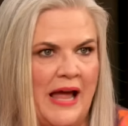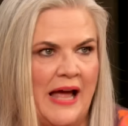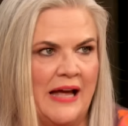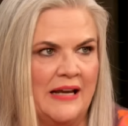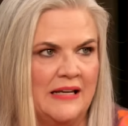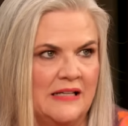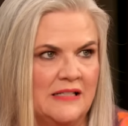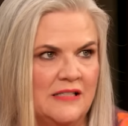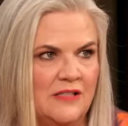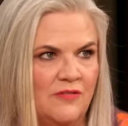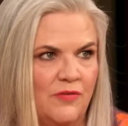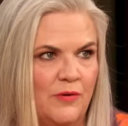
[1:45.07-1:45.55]

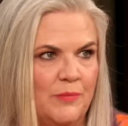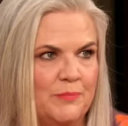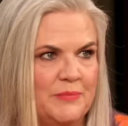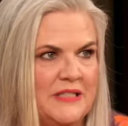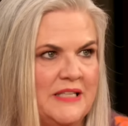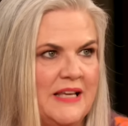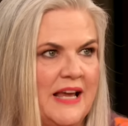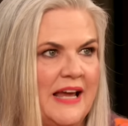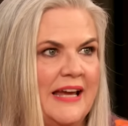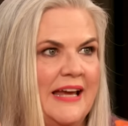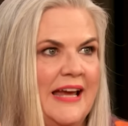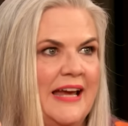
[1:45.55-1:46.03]
Agnes from
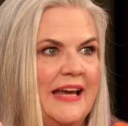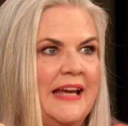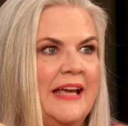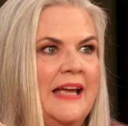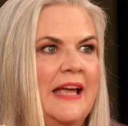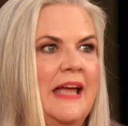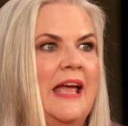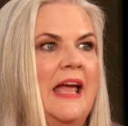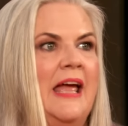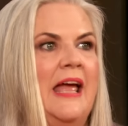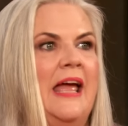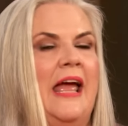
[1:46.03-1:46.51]
singing.
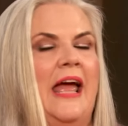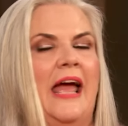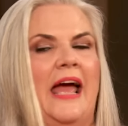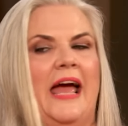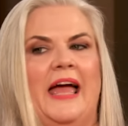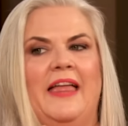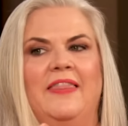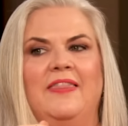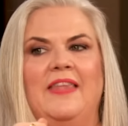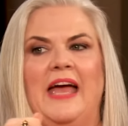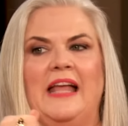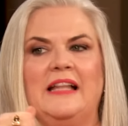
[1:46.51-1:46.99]

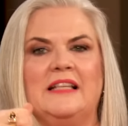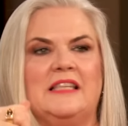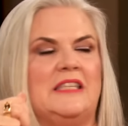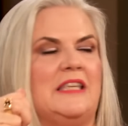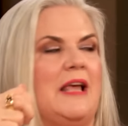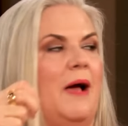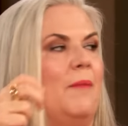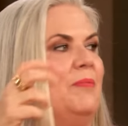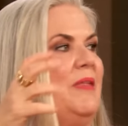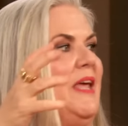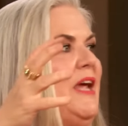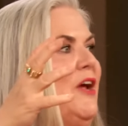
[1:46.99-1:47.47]
And then
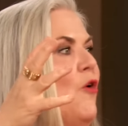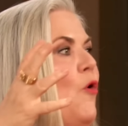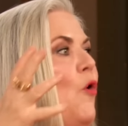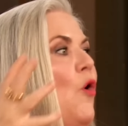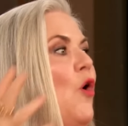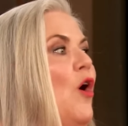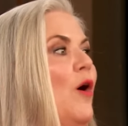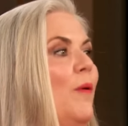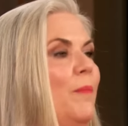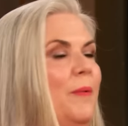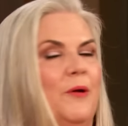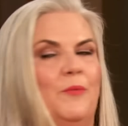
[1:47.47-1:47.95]
something
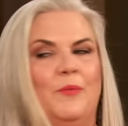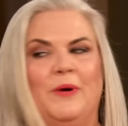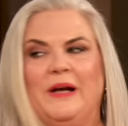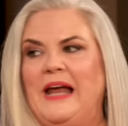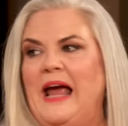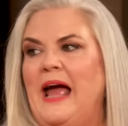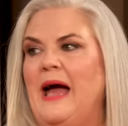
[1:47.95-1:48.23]
horrible would